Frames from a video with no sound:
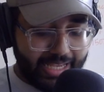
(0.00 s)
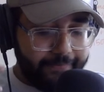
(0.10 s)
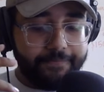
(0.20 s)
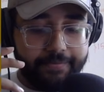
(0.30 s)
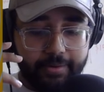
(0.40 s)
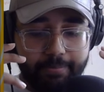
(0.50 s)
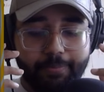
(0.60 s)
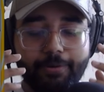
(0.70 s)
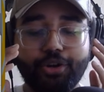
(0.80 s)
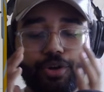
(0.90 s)
if
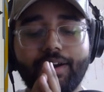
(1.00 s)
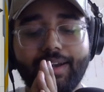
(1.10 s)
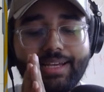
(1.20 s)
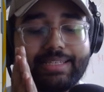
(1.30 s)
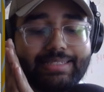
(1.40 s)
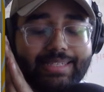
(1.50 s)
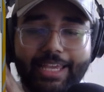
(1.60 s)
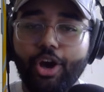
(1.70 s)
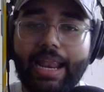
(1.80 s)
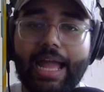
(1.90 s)
people don't see
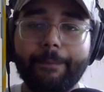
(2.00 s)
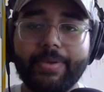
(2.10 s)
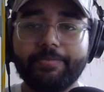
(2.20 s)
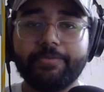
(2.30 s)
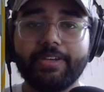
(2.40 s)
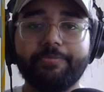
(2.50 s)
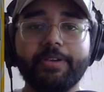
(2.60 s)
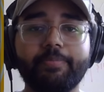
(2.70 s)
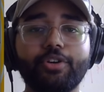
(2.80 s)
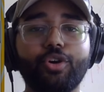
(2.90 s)
your app, if
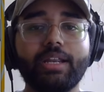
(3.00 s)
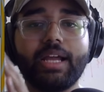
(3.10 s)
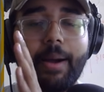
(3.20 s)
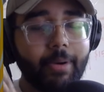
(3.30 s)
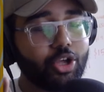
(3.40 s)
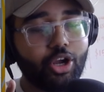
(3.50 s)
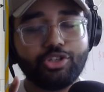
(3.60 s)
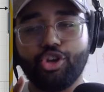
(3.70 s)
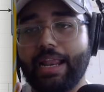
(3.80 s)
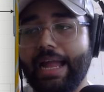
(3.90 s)
people don't come
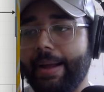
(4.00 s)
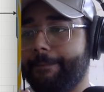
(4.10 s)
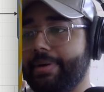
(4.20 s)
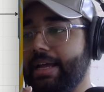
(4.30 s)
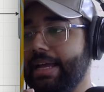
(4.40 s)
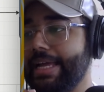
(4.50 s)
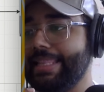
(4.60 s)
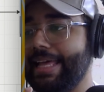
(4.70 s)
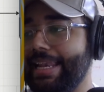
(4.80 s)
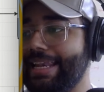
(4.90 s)
across your app,
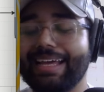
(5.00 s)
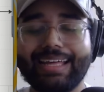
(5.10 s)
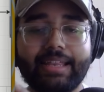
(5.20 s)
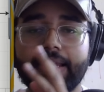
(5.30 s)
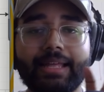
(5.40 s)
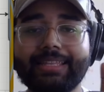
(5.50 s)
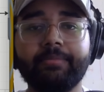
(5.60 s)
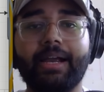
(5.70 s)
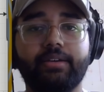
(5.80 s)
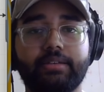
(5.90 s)
then nothing
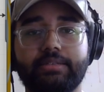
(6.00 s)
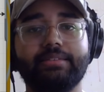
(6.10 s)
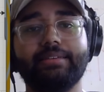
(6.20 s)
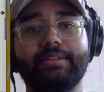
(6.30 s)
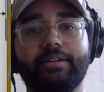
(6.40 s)
matters.